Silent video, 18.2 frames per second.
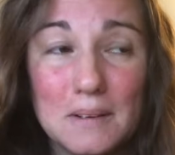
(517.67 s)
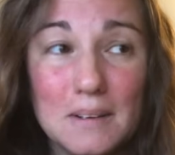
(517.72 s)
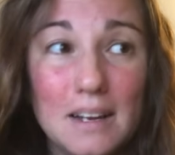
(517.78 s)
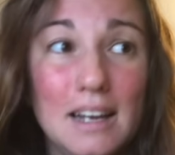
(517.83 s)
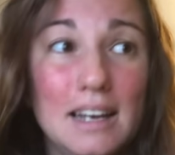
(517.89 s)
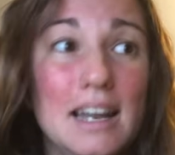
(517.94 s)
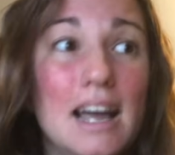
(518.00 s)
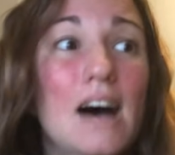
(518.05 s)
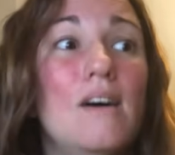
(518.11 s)

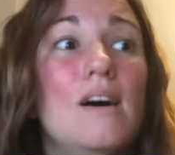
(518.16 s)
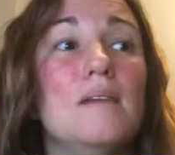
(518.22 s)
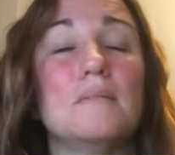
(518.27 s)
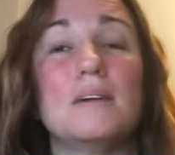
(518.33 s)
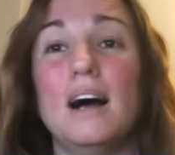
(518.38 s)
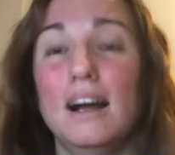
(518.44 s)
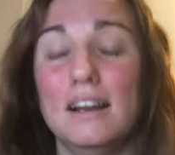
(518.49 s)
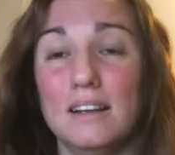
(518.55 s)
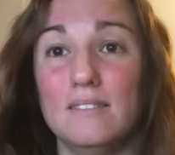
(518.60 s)
And now I'm
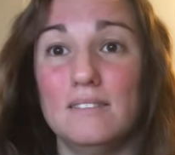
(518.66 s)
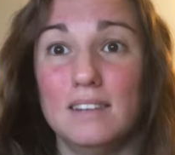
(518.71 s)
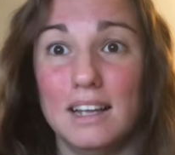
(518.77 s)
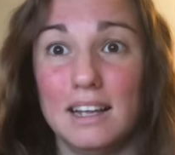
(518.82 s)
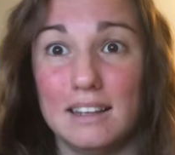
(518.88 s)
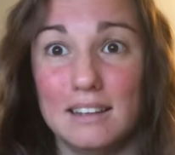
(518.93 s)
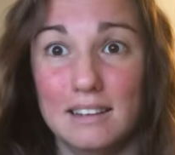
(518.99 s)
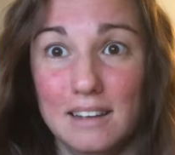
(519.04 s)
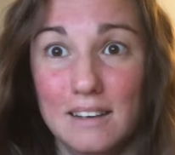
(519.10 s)
kind of
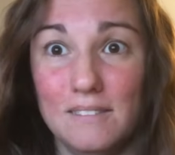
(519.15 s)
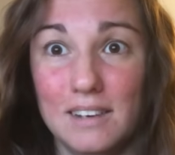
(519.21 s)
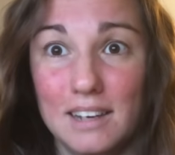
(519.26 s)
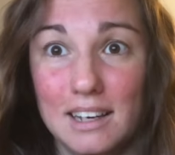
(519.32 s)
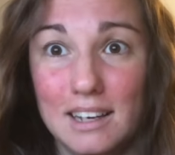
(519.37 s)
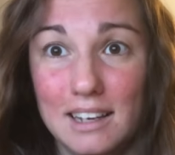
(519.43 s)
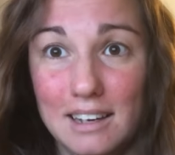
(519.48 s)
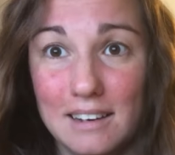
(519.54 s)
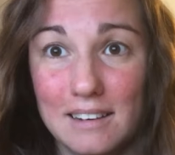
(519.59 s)
like
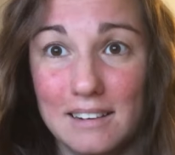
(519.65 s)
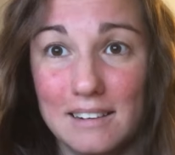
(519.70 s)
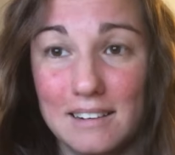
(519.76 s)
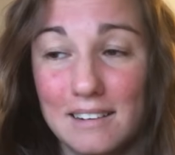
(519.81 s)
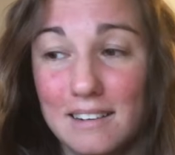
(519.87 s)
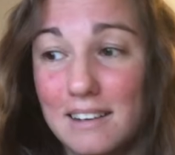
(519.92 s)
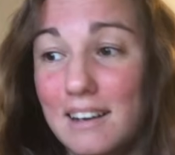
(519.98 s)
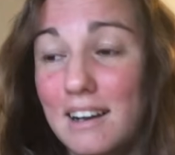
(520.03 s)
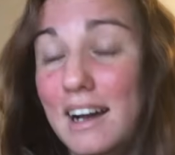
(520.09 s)
living here.